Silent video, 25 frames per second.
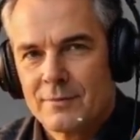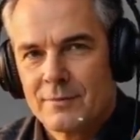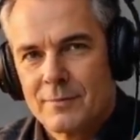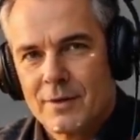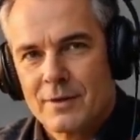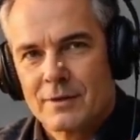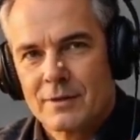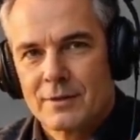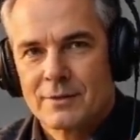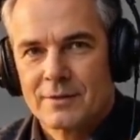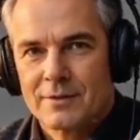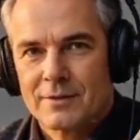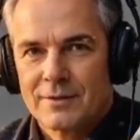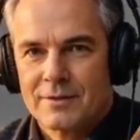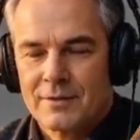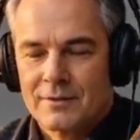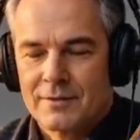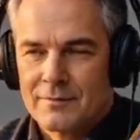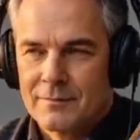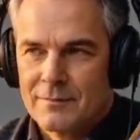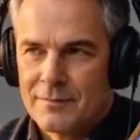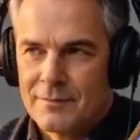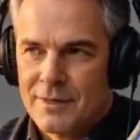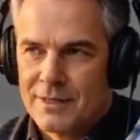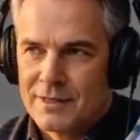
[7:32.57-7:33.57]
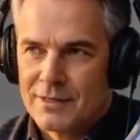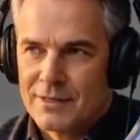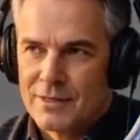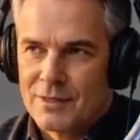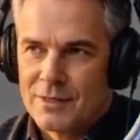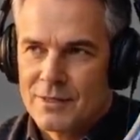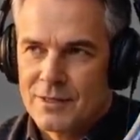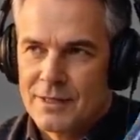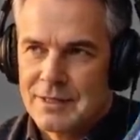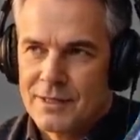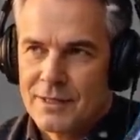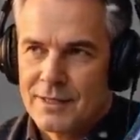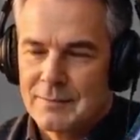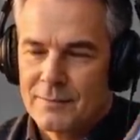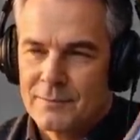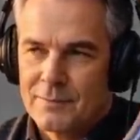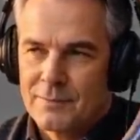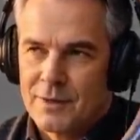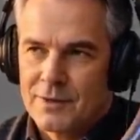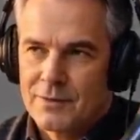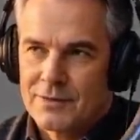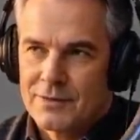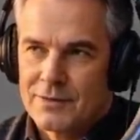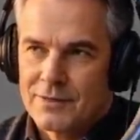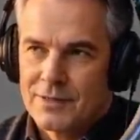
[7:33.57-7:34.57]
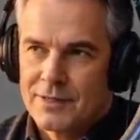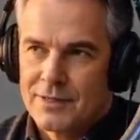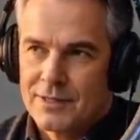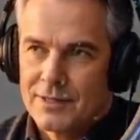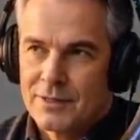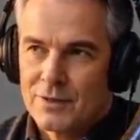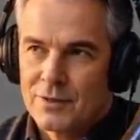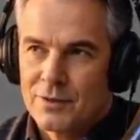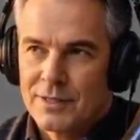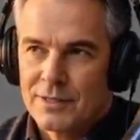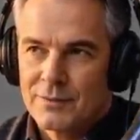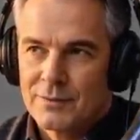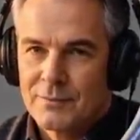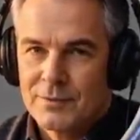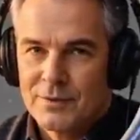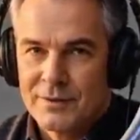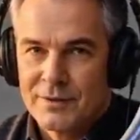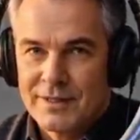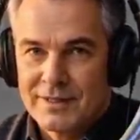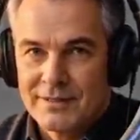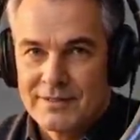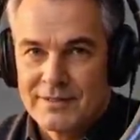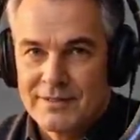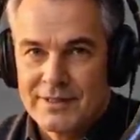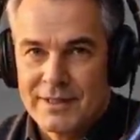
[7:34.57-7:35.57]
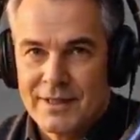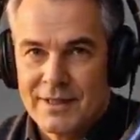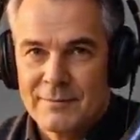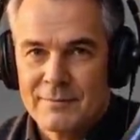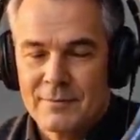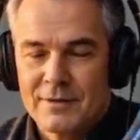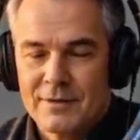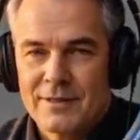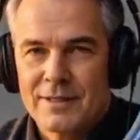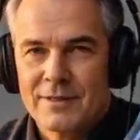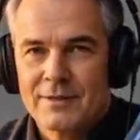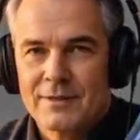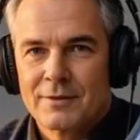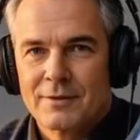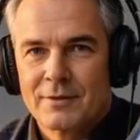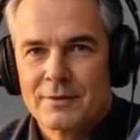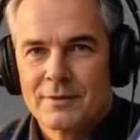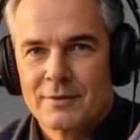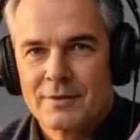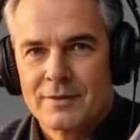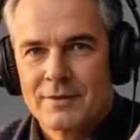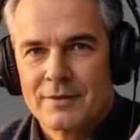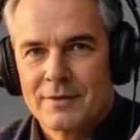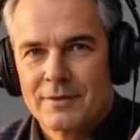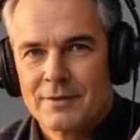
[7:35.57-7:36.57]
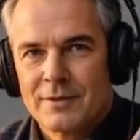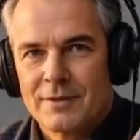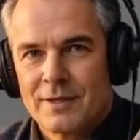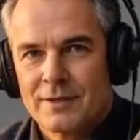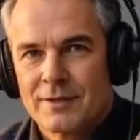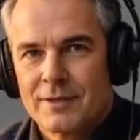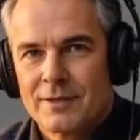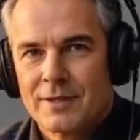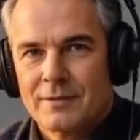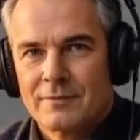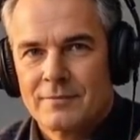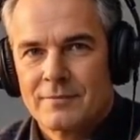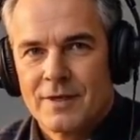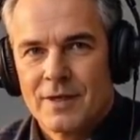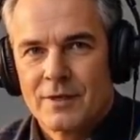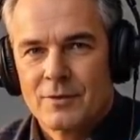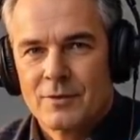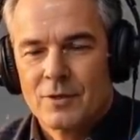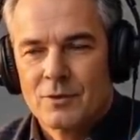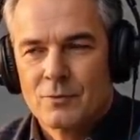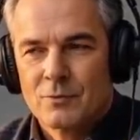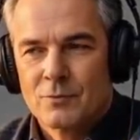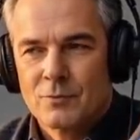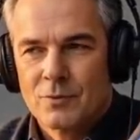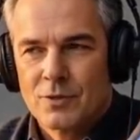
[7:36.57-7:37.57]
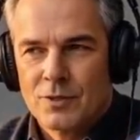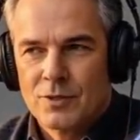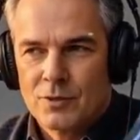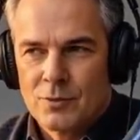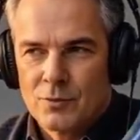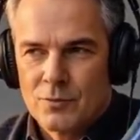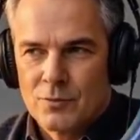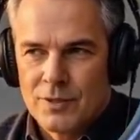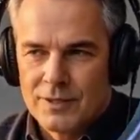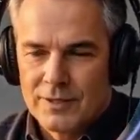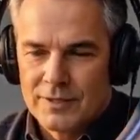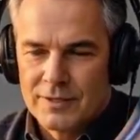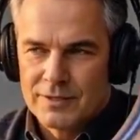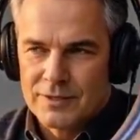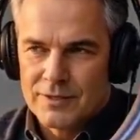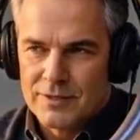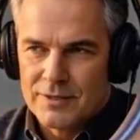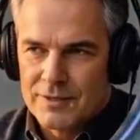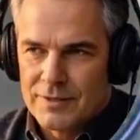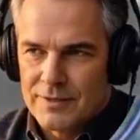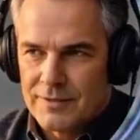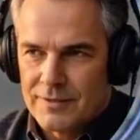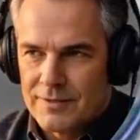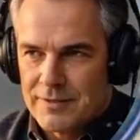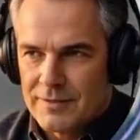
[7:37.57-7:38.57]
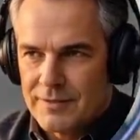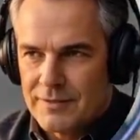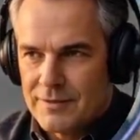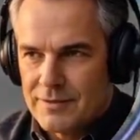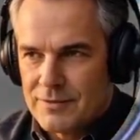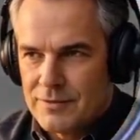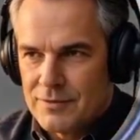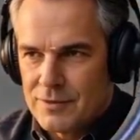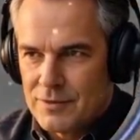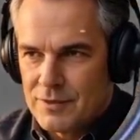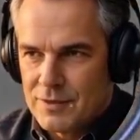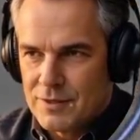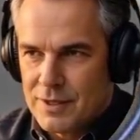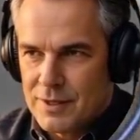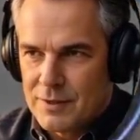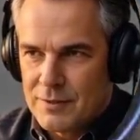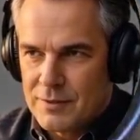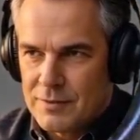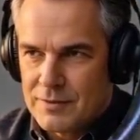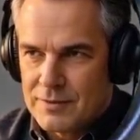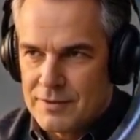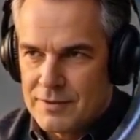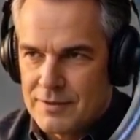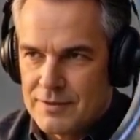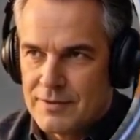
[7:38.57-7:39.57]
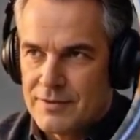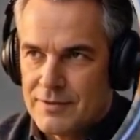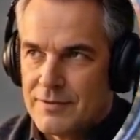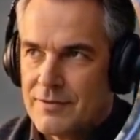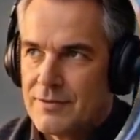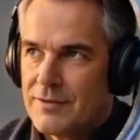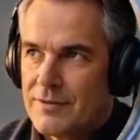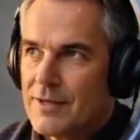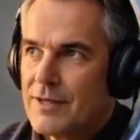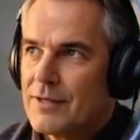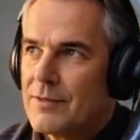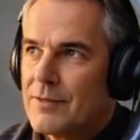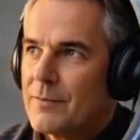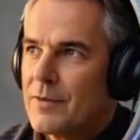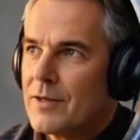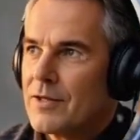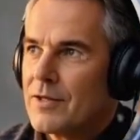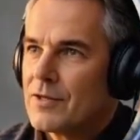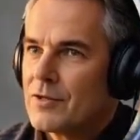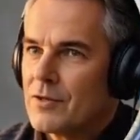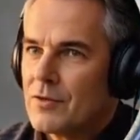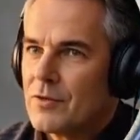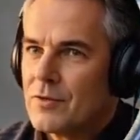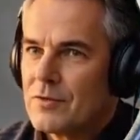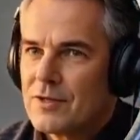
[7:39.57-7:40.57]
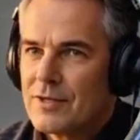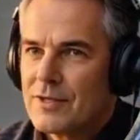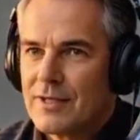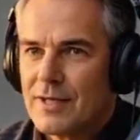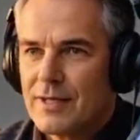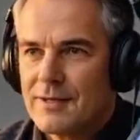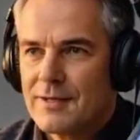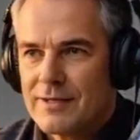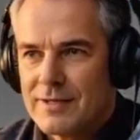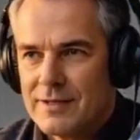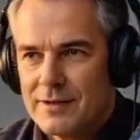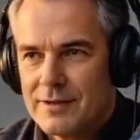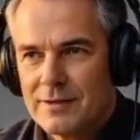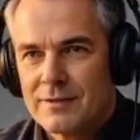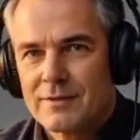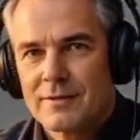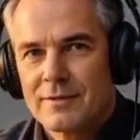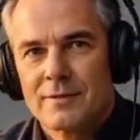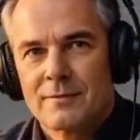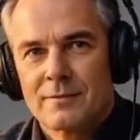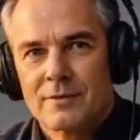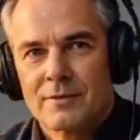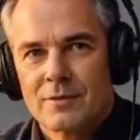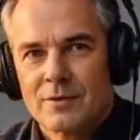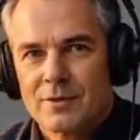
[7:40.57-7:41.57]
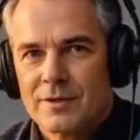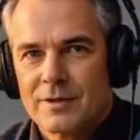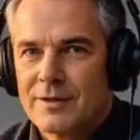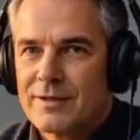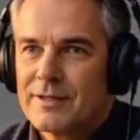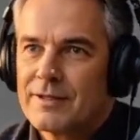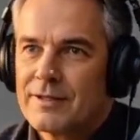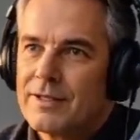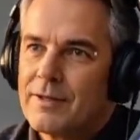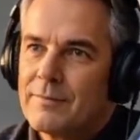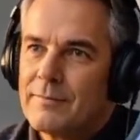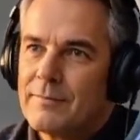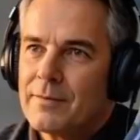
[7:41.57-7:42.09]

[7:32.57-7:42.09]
model means looking at both the incredible income potential and these very real risks. So, let's put it all together. You can see a